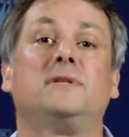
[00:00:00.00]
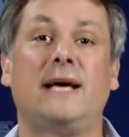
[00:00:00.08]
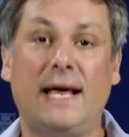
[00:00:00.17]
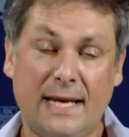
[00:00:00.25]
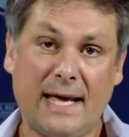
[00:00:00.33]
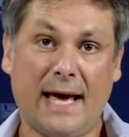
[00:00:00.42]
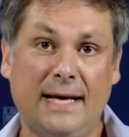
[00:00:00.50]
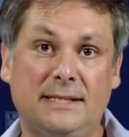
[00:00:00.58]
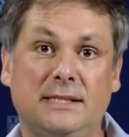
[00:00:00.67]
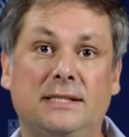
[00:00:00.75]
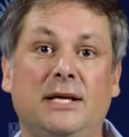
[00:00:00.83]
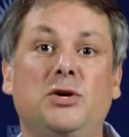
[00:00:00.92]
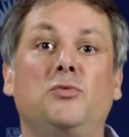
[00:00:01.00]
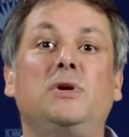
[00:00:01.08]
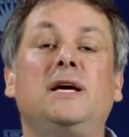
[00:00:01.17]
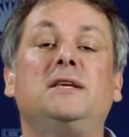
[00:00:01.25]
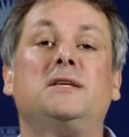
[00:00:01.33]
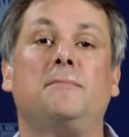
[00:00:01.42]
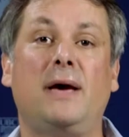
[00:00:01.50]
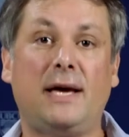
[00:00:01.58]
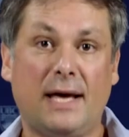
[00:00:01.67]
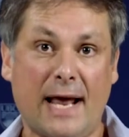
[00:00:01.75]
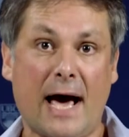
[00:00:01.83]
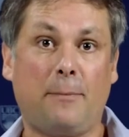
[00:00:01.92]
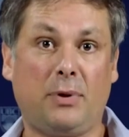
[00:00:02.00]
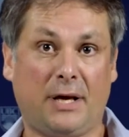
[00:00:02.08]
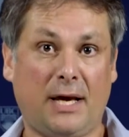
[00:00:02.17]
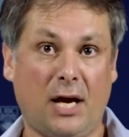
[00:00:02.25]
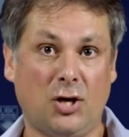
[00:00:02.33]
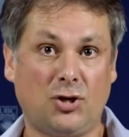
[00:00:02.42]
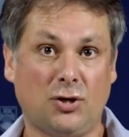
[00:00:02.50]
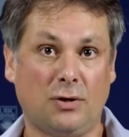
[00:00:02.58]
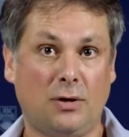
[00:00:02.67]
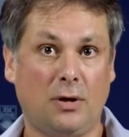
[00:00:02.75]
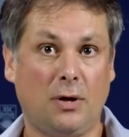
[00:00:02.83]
10 cases and you need to make an application.